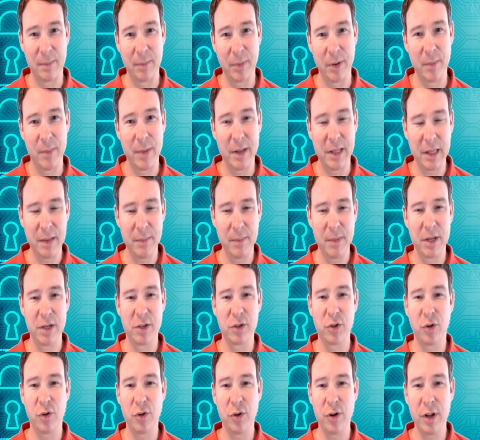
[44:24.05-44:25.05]
implement them
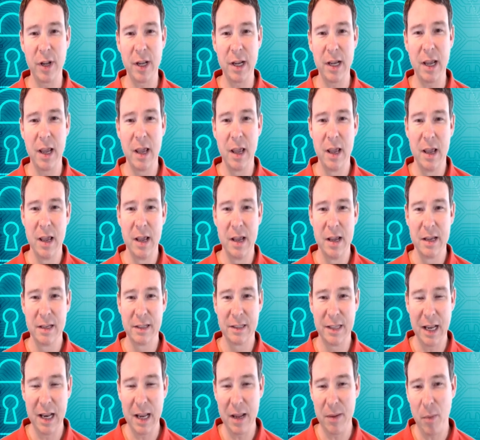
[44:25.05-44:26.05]
internally,
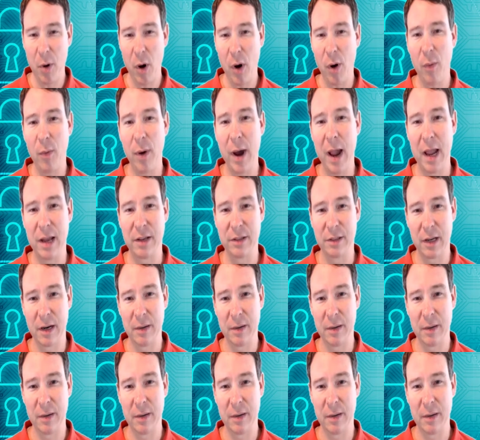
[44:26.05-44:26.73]
send them our way.